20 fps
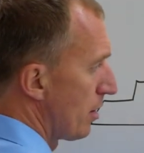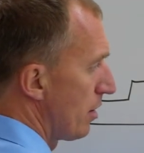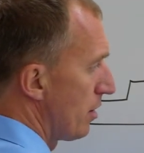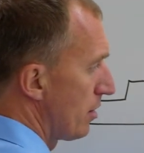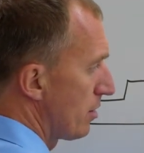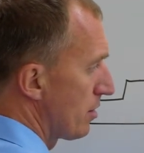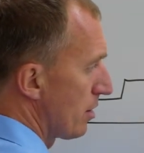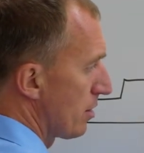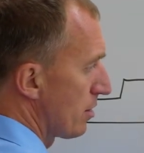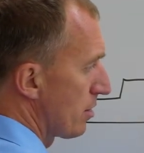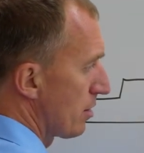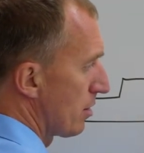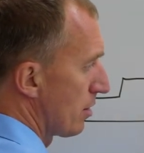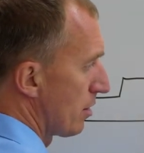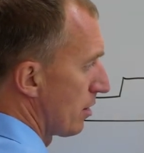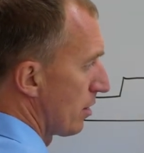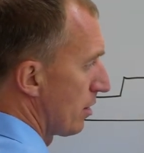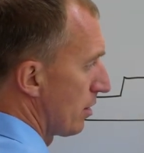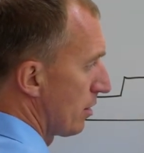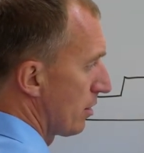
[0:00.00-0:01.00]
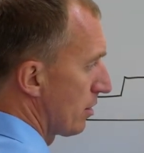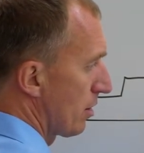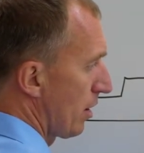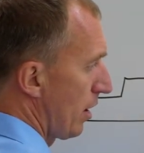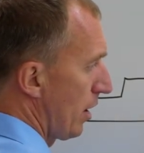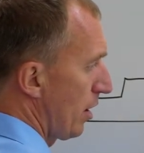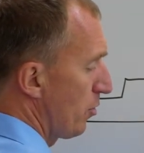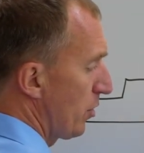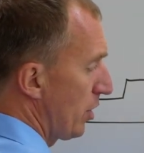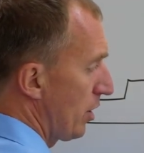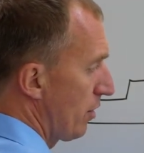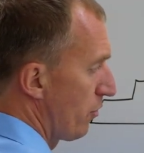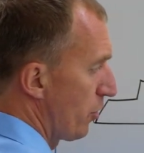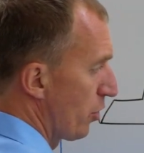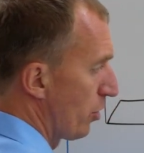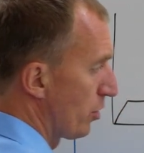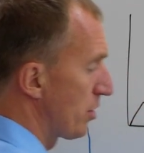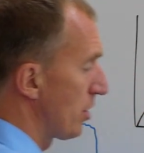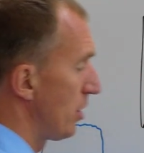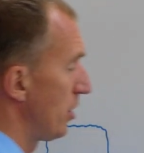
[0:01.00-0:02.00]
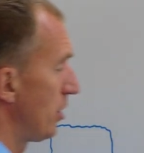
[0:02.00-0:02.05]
this is time, even though it's